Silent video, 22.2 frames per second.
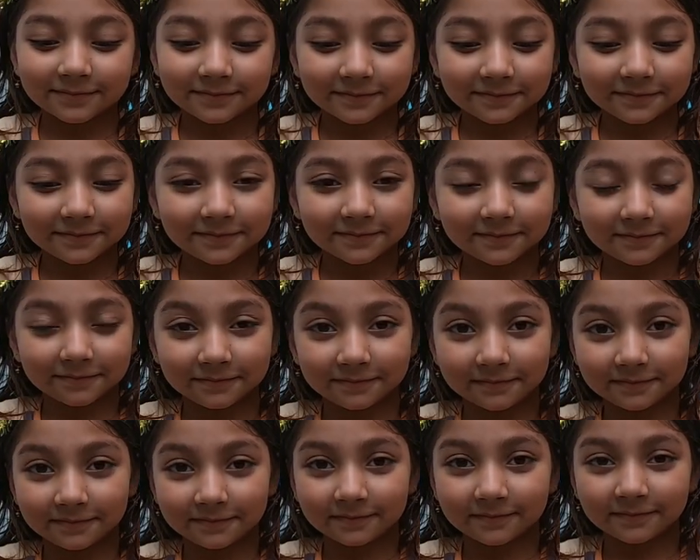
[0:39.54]

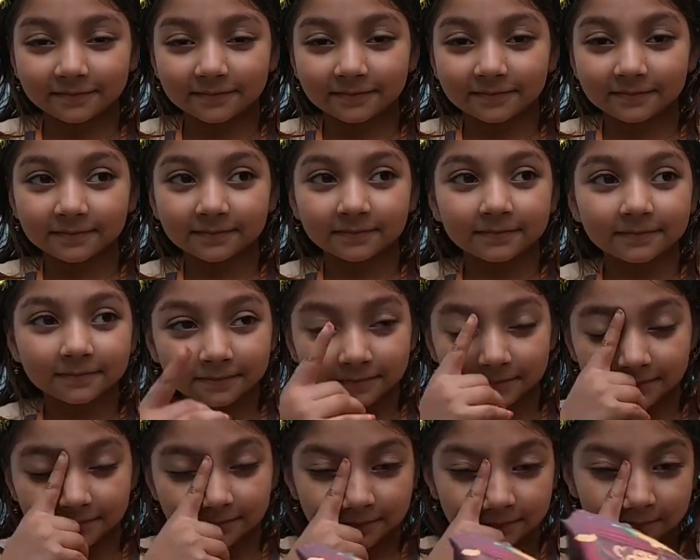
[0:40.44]
cakes.
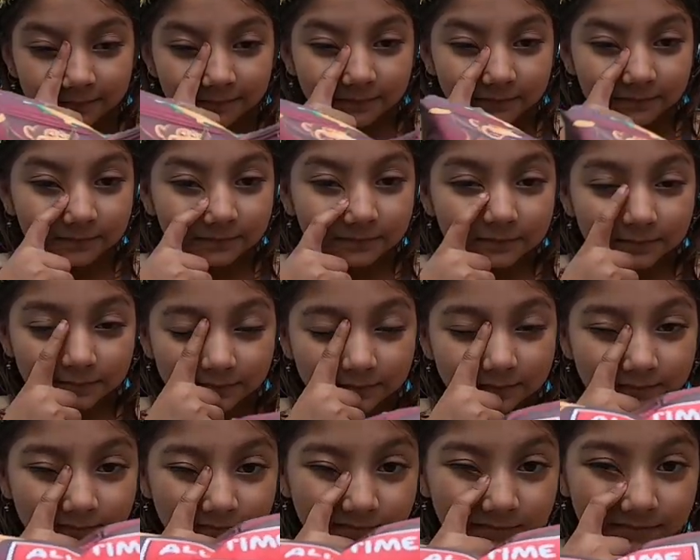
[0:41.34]
So the first
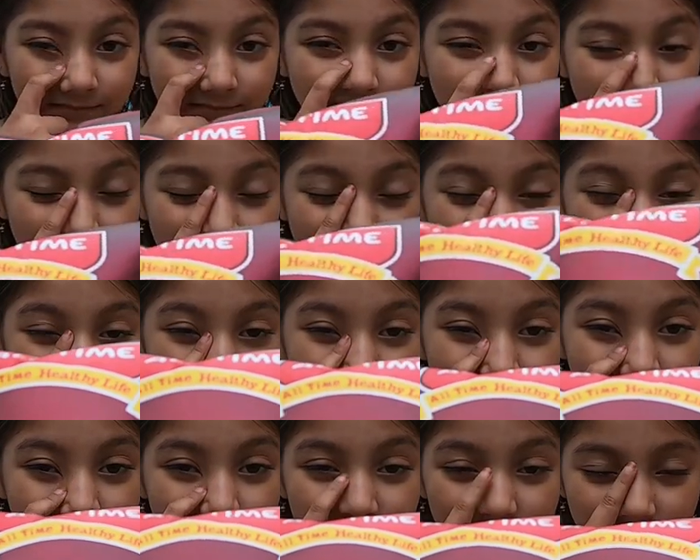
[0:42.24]
cake is the
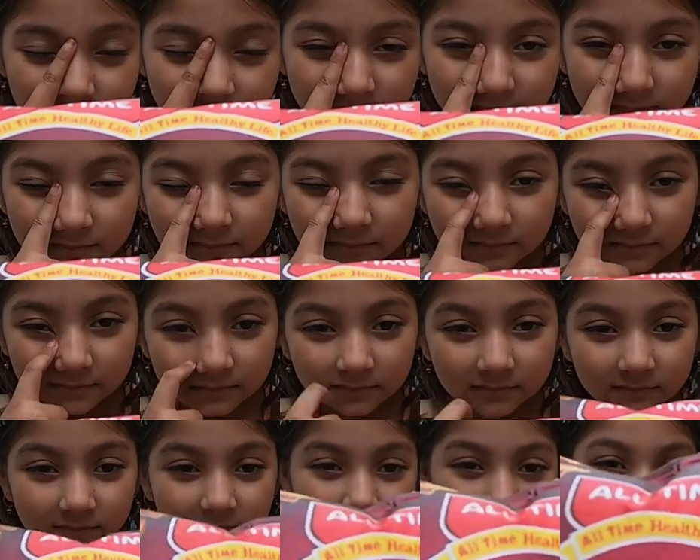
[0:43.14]
all-time
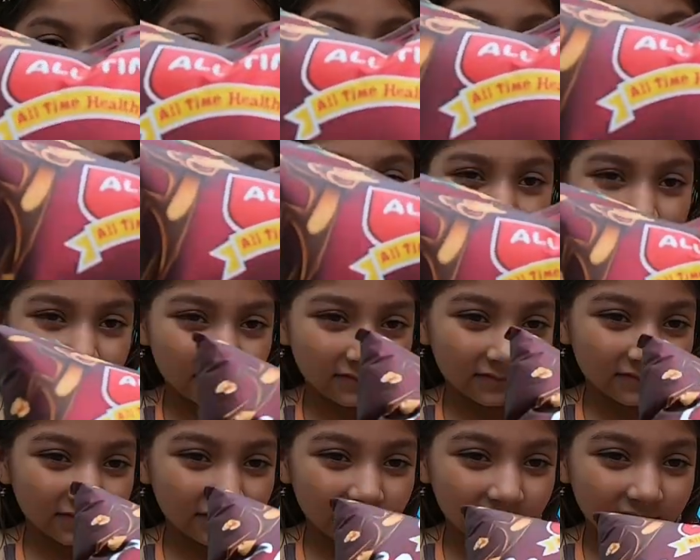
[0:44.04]
cartoon
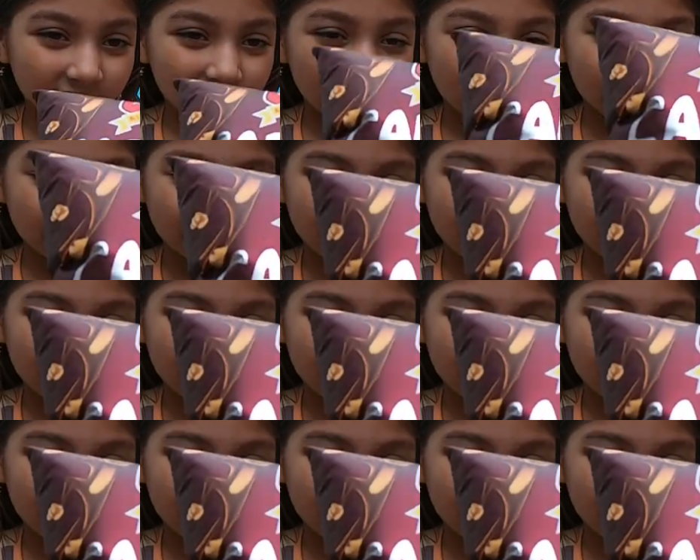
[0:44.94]
cake.